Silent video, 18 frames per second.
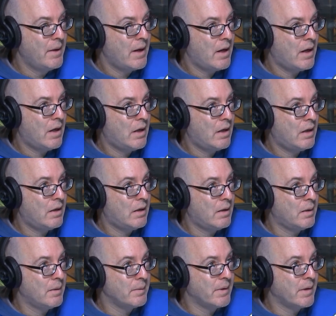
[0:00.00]

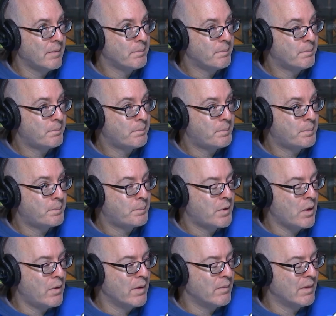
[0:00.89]

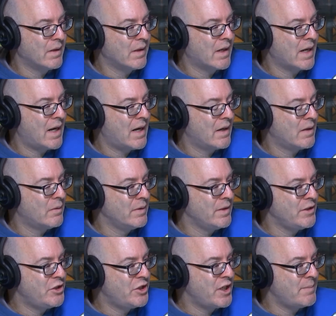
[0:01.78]
with Logano
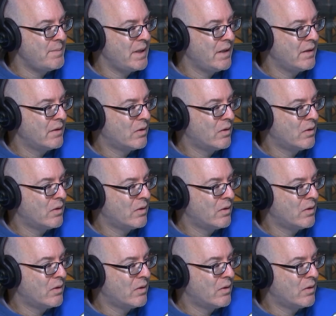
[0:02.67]
and Jimmy,